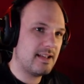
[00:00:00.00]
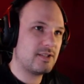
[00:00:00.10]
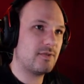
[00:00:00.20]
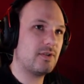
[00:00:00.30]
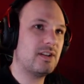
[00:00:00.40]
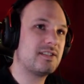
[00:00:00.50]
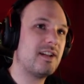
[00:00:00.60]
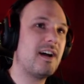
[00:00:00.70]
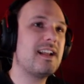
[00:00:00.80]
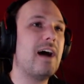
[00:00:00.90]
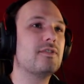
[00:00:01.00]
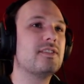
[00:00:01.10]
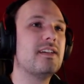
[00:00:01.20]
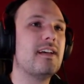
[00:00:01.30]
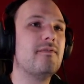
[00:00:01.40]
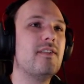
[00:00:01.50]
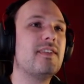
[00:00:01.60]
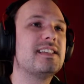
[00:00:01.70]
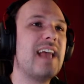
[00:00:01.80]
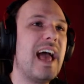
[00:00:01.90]
So we're gonna start out with a
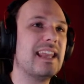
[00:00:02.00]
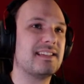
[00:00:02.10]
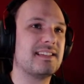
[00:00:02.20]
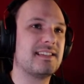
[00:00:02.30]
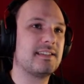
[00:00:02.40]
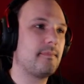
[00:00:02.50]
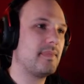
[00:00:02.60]
chalice.